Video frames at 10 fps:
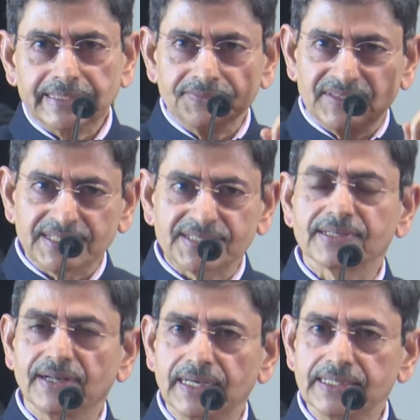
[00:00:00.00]
In
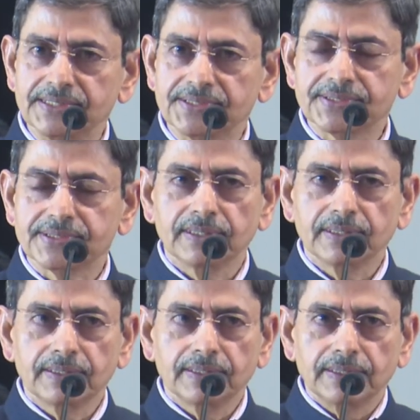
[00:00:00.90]
this
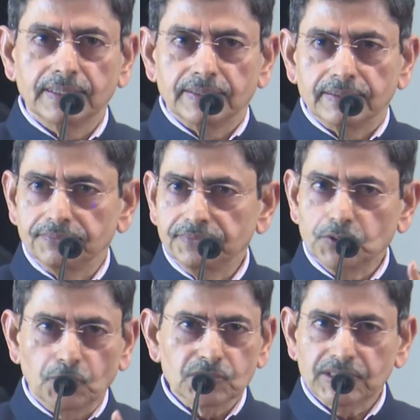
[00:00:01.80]
rise, we
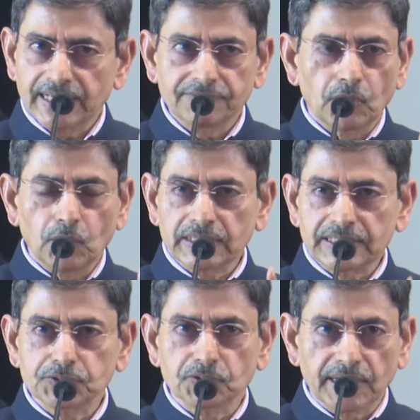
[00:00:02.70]
don't have
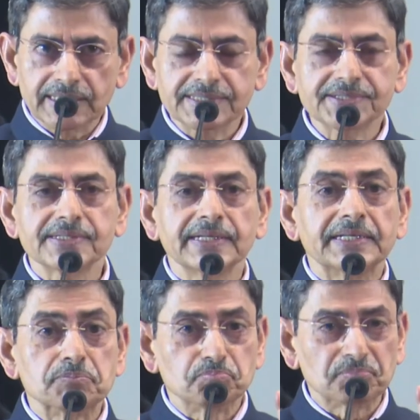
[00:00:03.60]
only to
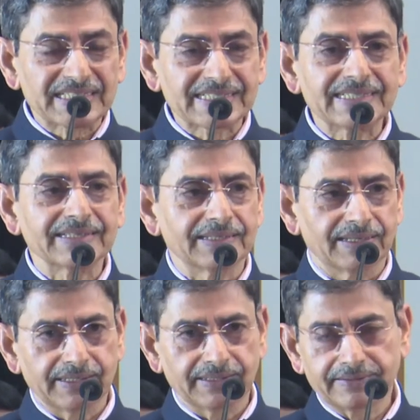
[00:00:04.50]
rise
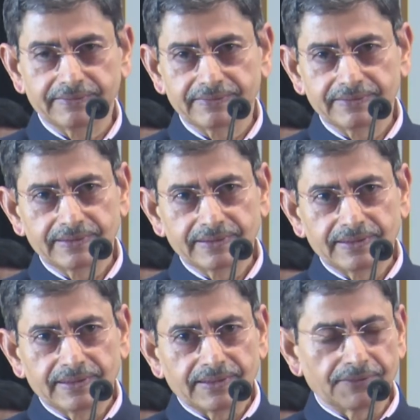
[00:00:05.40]
materially.
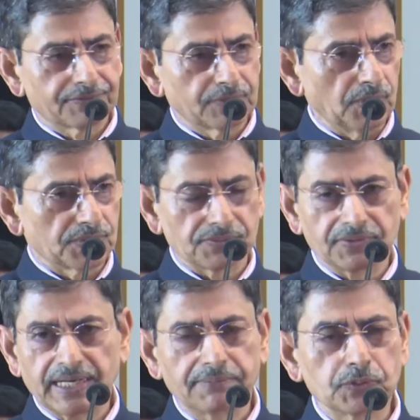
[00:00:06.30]
Of course,
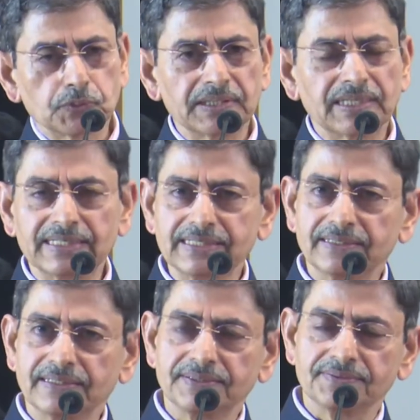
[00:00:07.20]
we have to be the
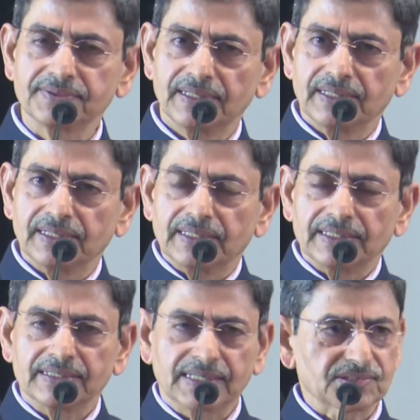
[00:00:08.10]
leader in
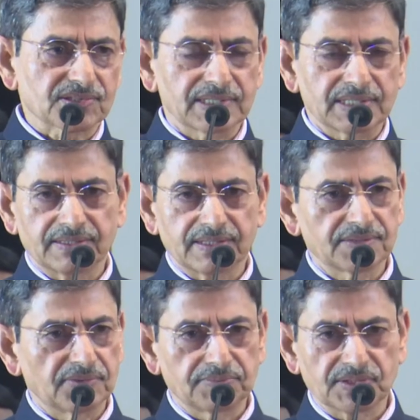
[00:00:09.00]
industry, in
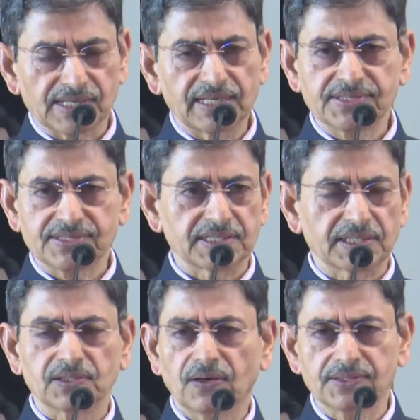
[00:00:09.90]
that we have the science and
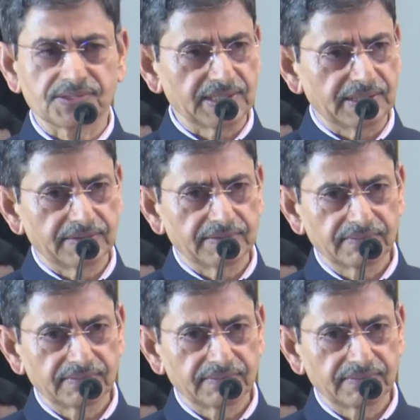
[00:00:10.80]
technology.